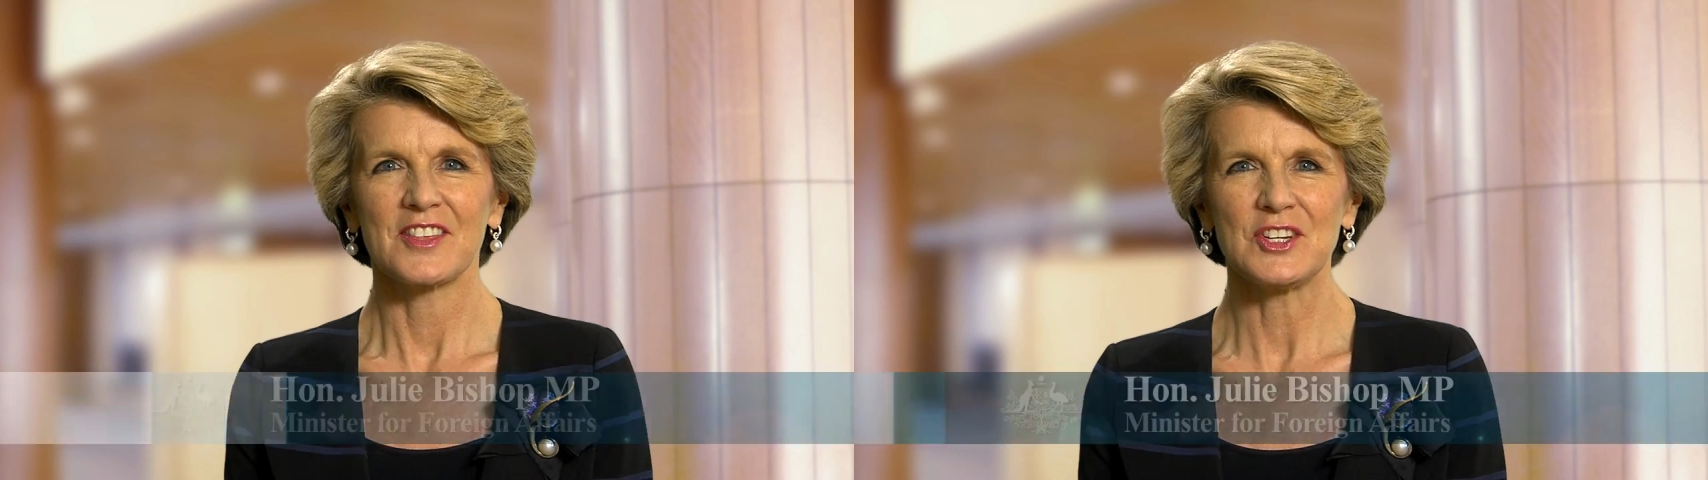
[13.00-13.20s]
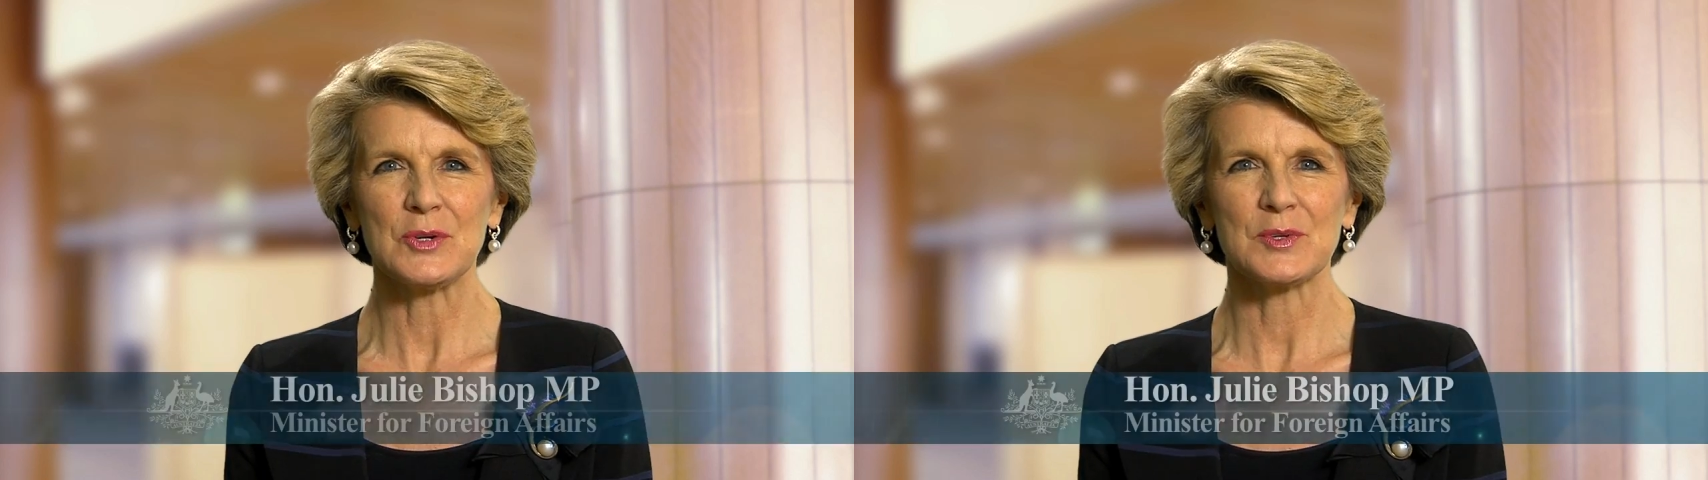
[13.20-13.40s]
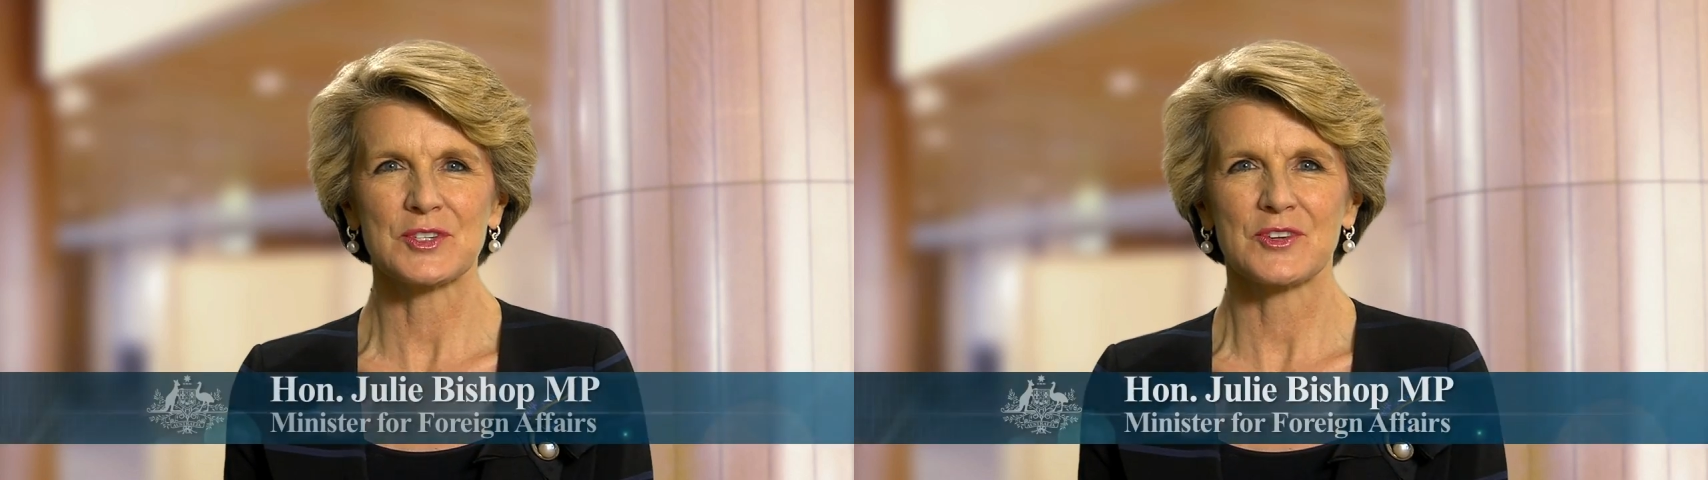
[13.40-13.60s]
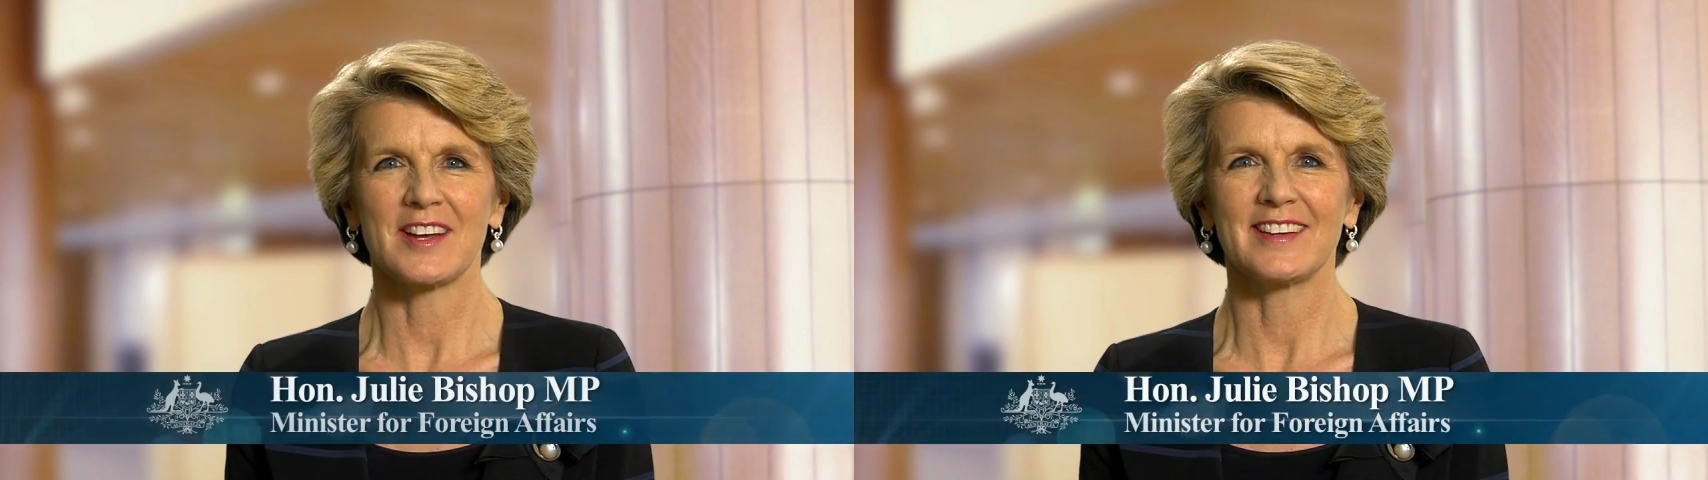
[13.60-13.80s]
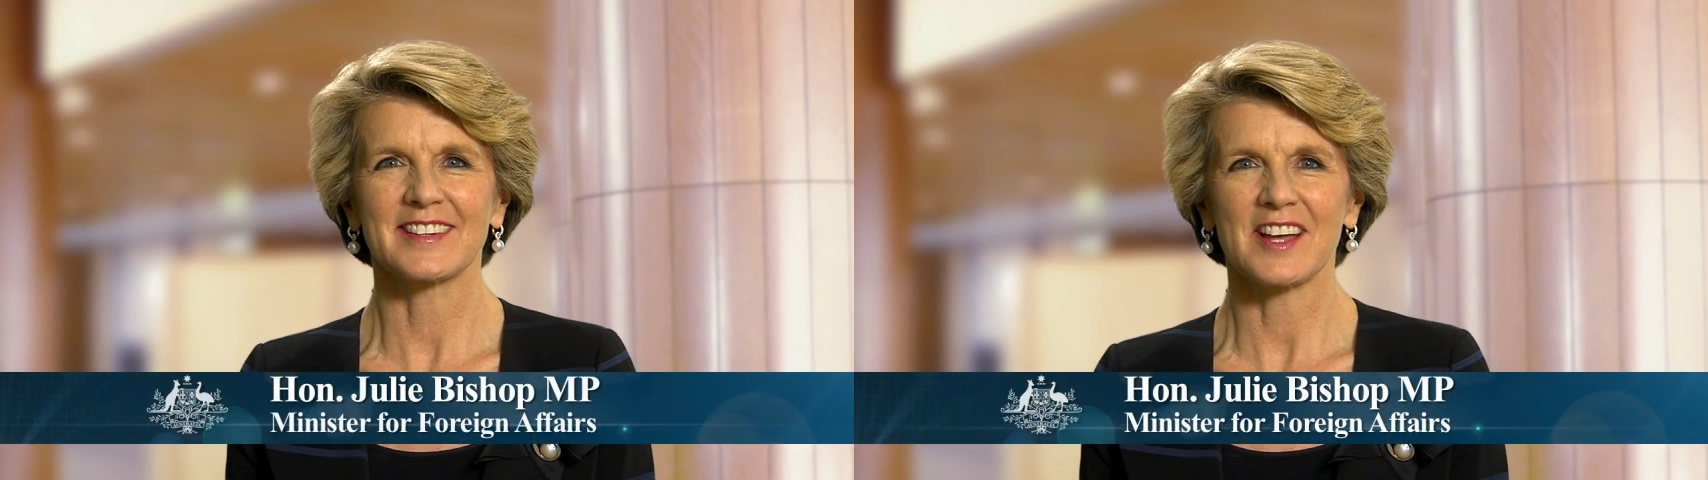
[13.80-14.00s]
new
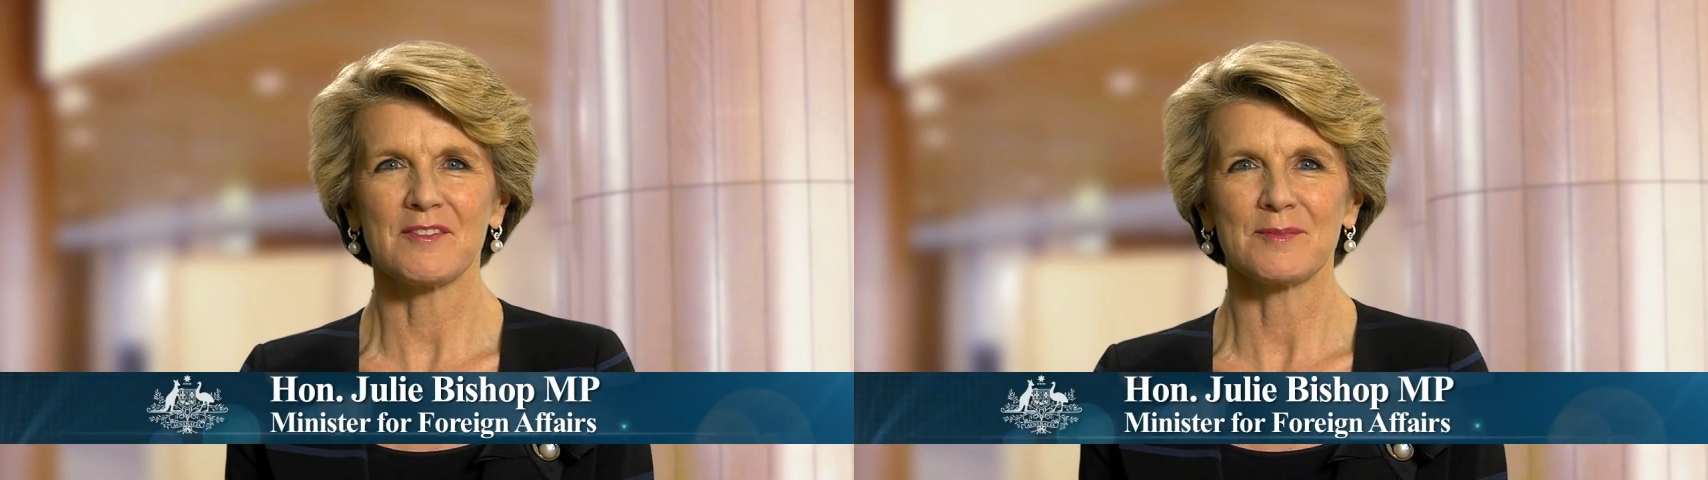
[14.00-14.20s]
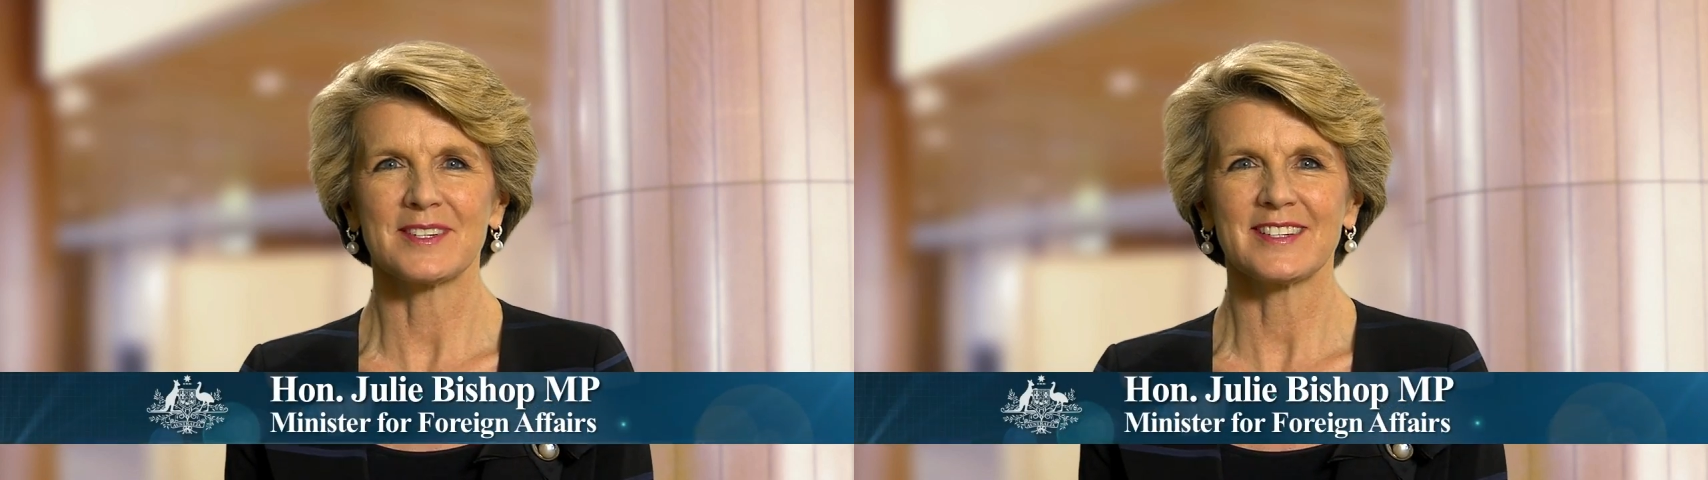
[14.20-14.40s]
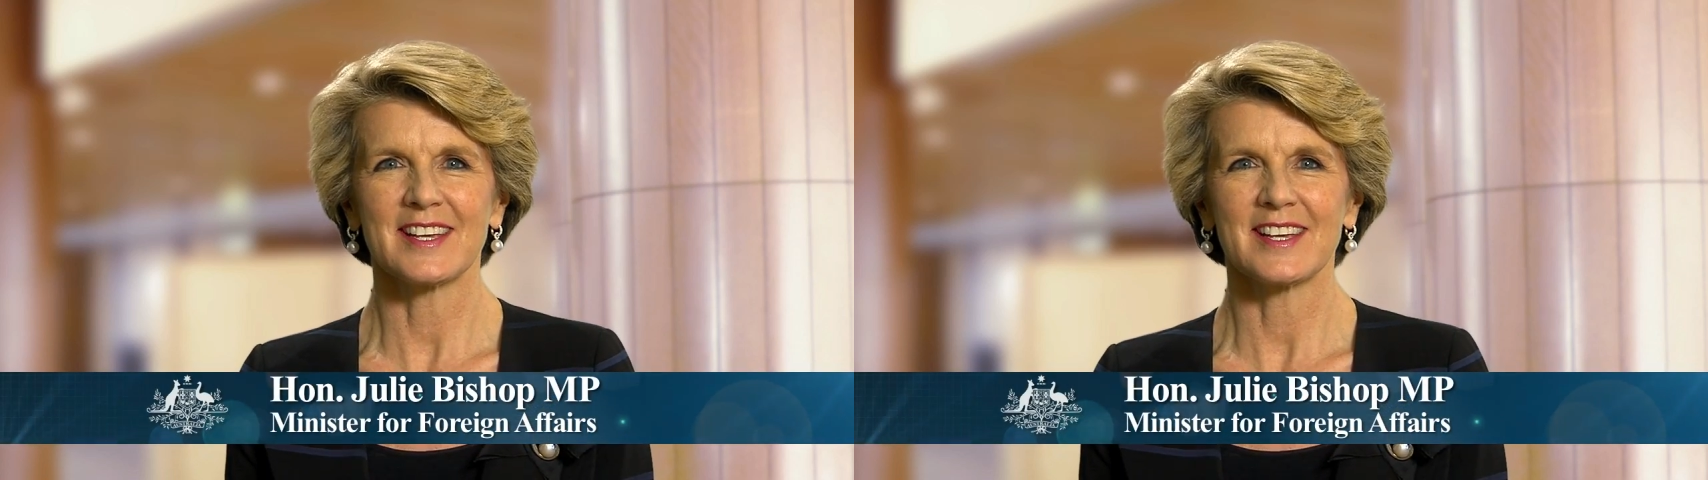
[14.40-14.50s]
Australian government